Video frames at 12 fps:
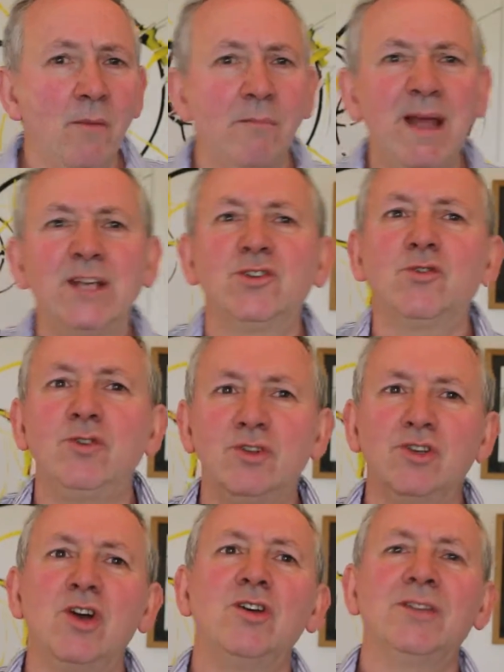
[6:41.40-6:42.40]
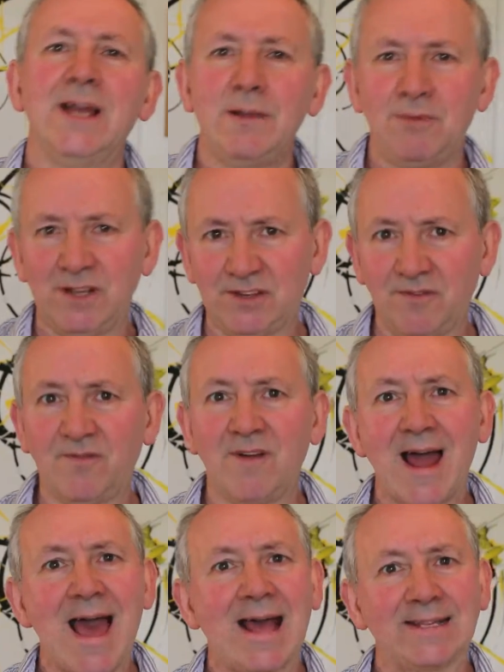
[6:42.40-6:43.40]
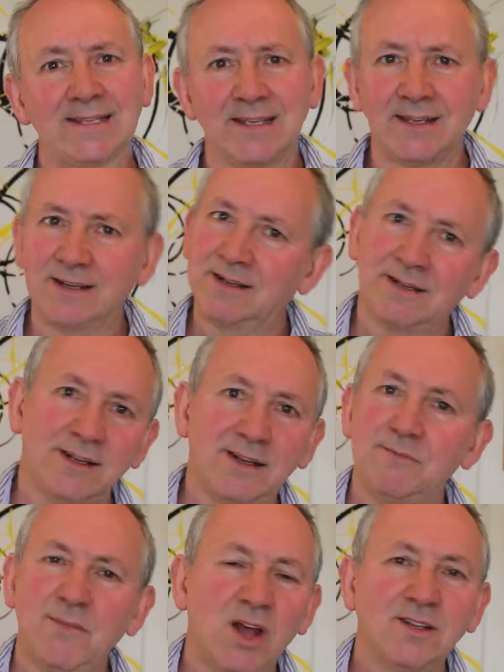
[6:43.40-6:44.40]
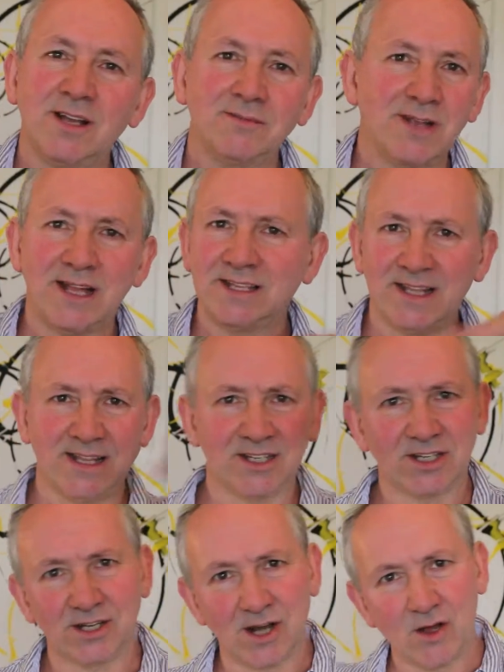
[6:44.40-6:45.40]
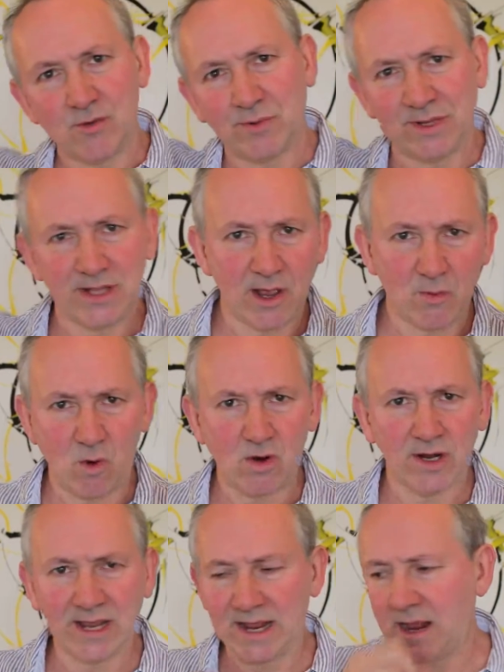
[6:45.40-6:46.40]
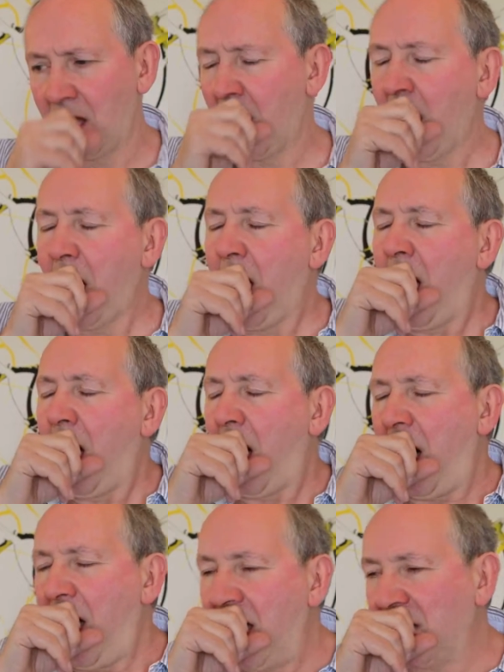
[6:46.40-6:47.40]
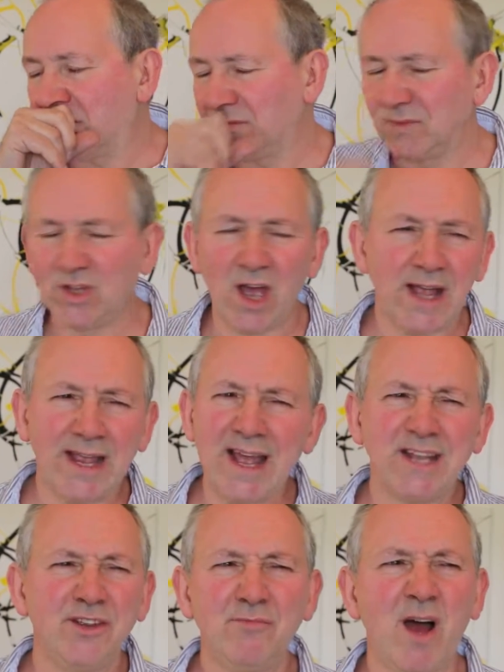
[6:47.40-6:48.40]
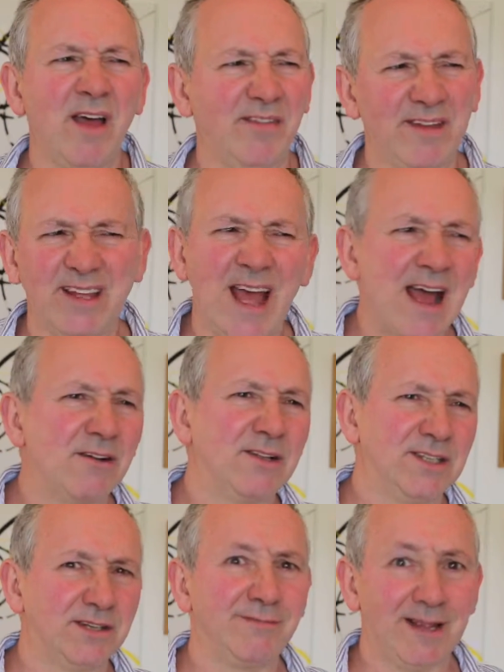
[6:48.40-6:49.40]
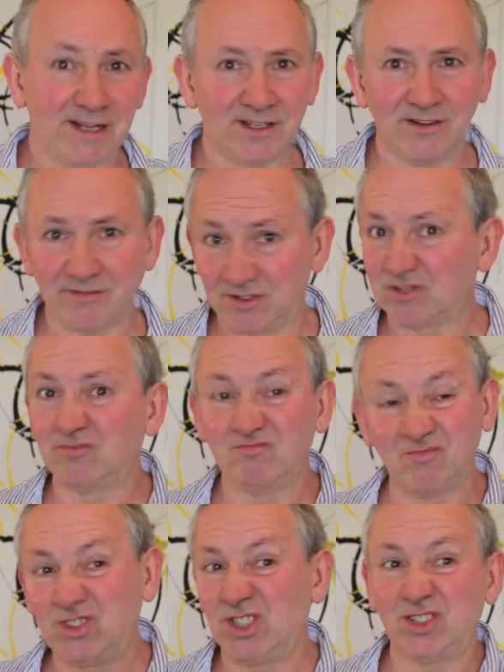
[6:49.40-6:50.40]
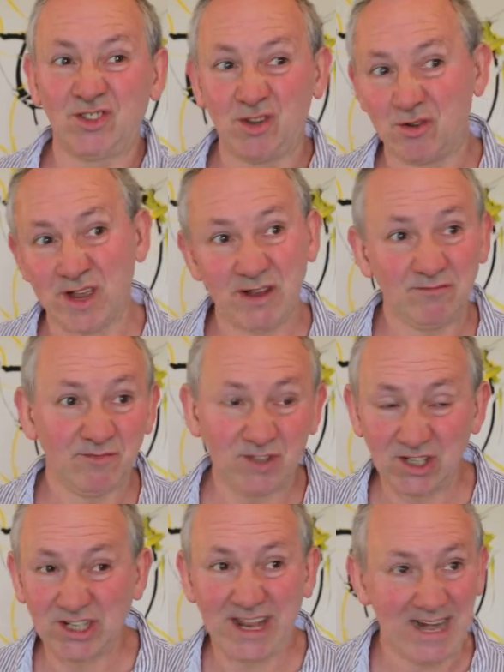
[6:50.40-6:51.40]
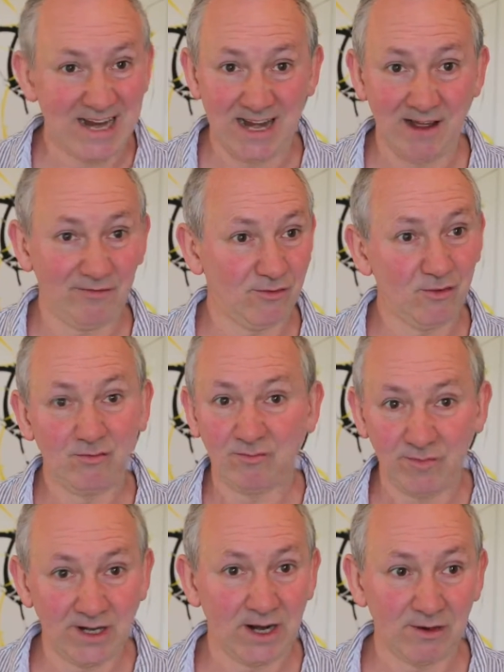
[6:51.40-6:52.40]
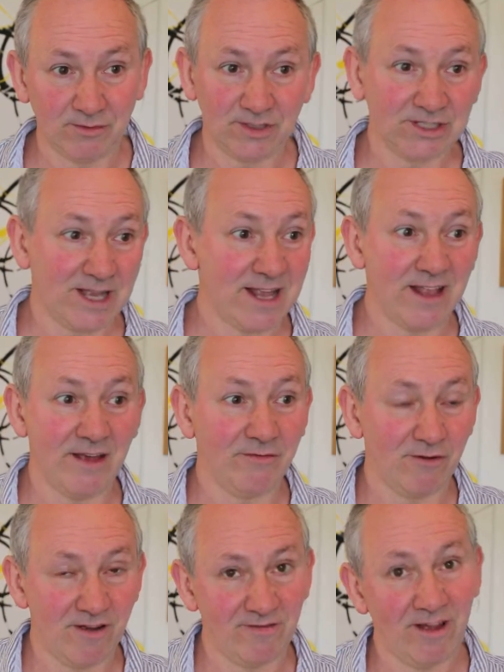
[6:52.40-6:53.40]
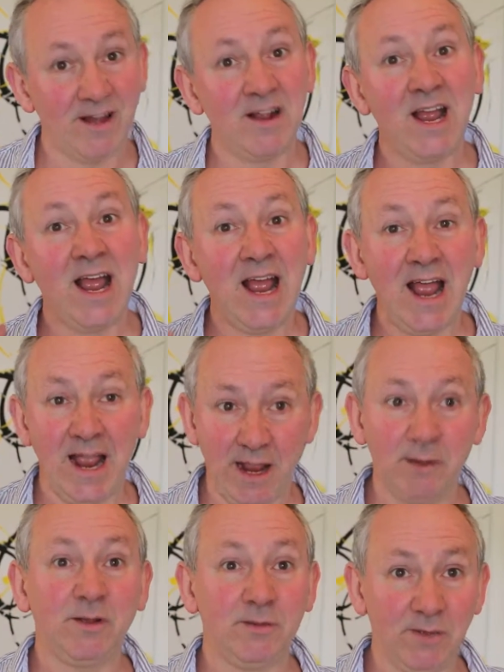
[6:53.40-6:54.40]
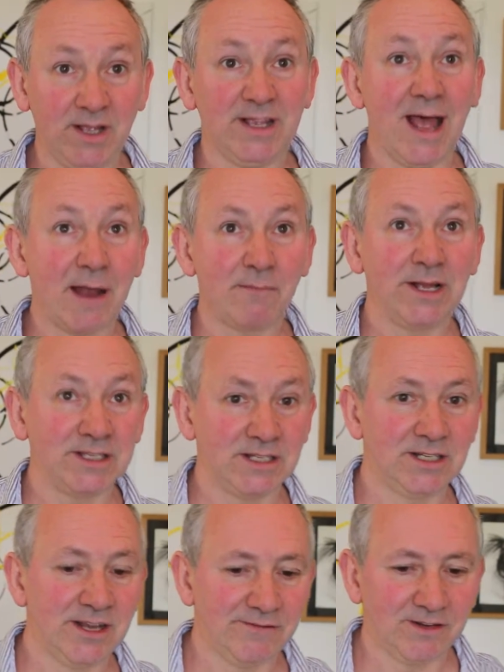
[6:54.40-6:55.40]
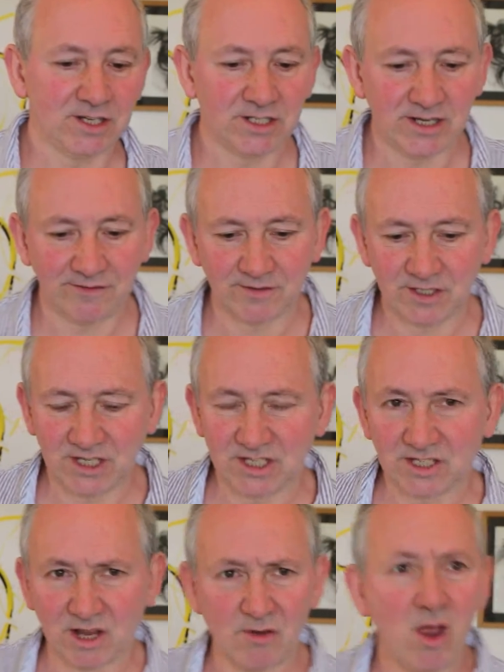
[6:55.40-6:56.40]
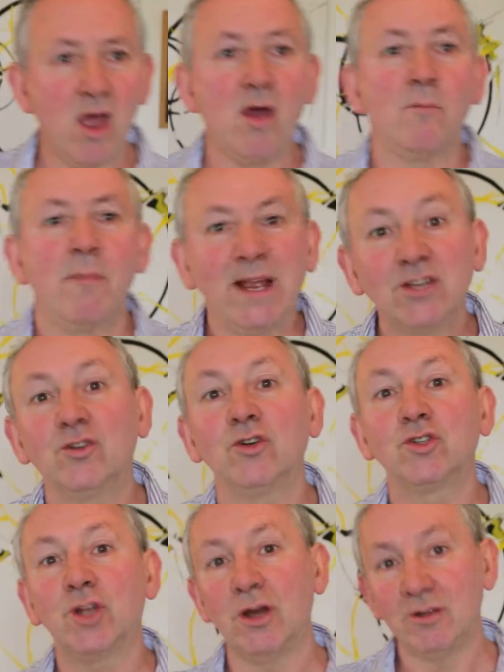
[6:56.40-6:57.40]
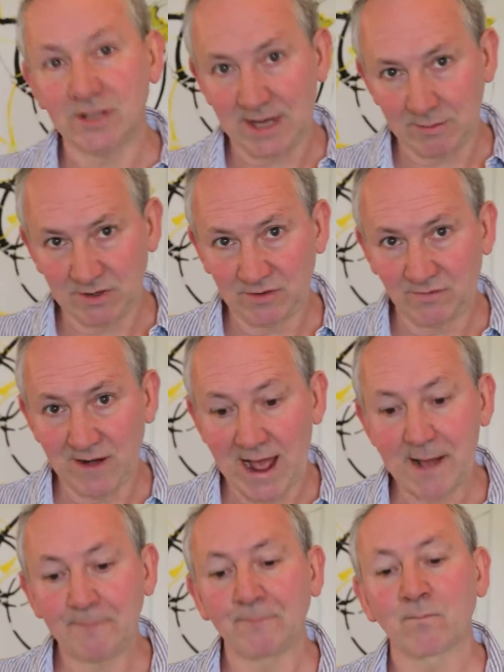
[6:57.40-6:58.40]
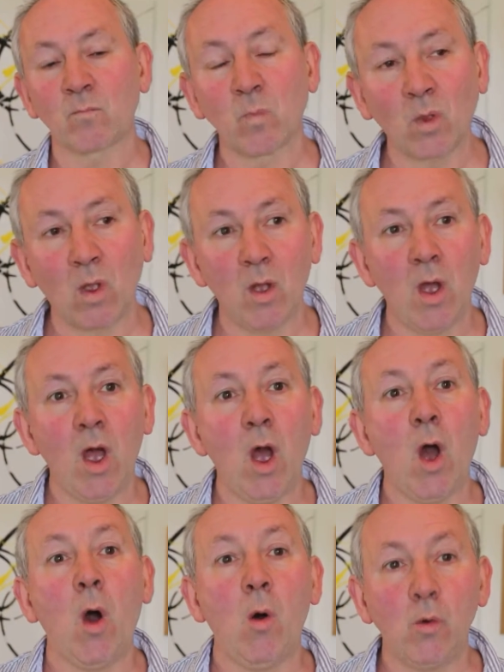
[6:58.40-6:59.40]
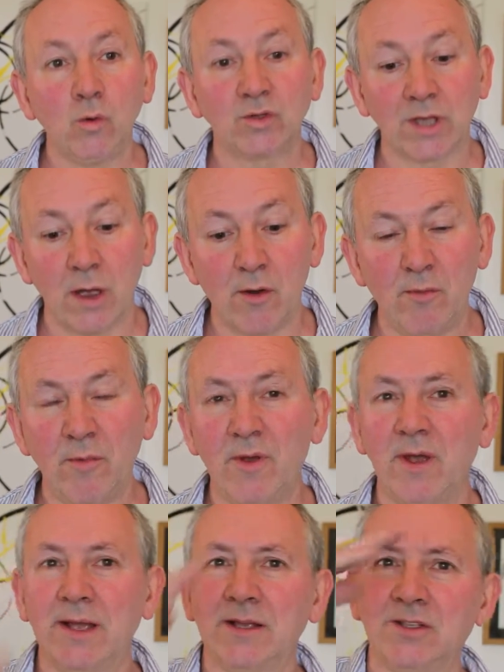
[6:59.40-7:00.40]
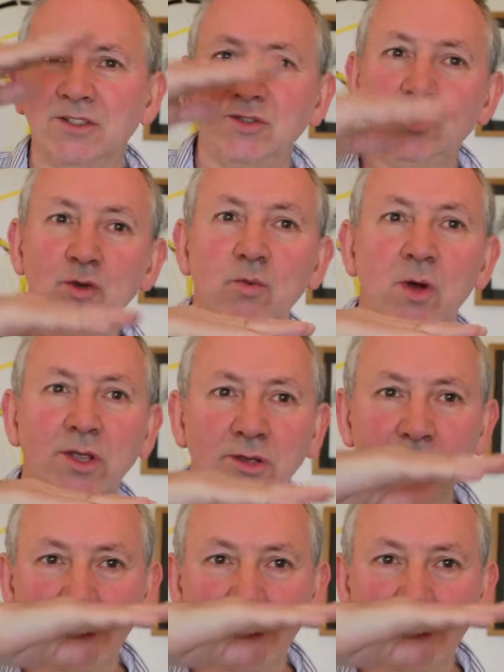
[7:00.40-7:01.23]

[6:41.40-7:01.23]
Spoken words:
Make sure your turntable is flat. 9 times out of 10 they're sloping, they're wonky. Again, you might think, how can this make a difference? Just do it, just get it level, you know, stay there forever. It can make significant differences. So make sure your turntable is flat. Also, do what you